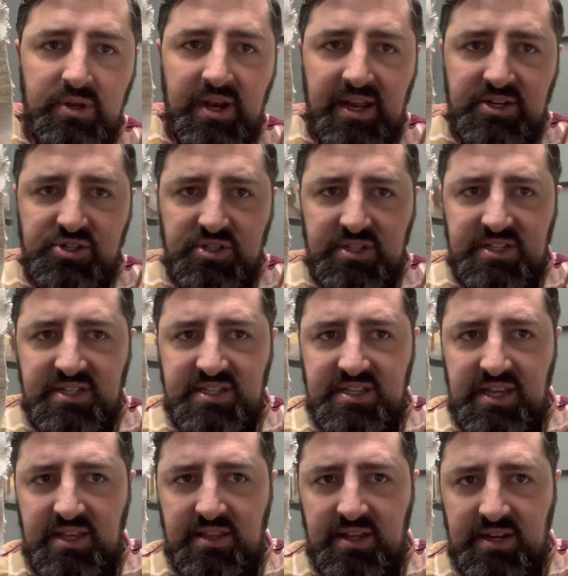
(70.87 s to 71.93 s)
actually
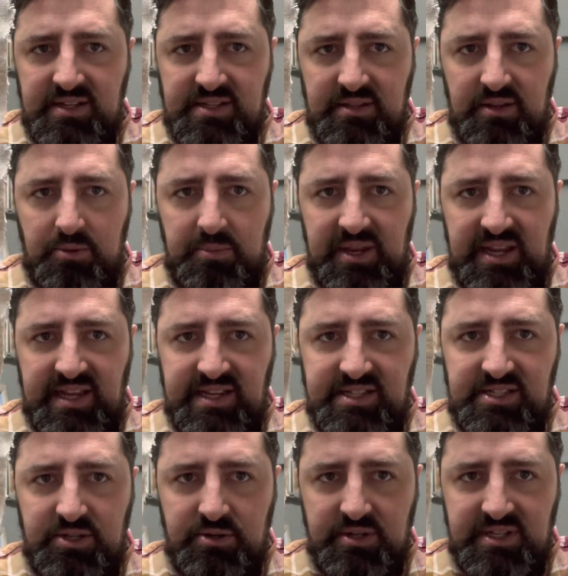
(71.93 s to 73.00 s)
see that it's a little bit
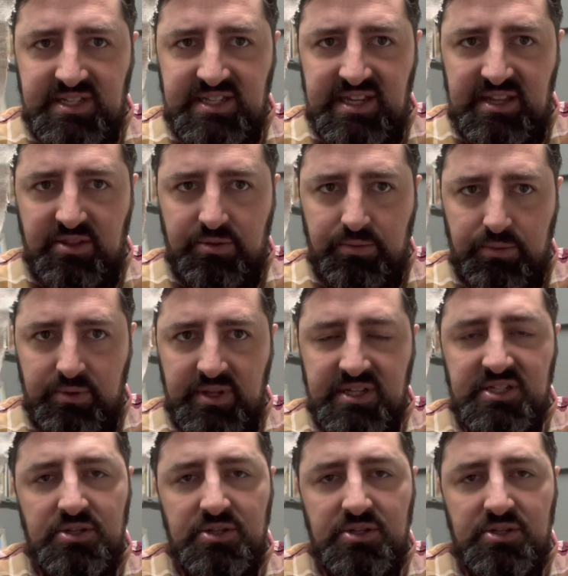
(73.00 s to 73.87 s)
easier to see through this,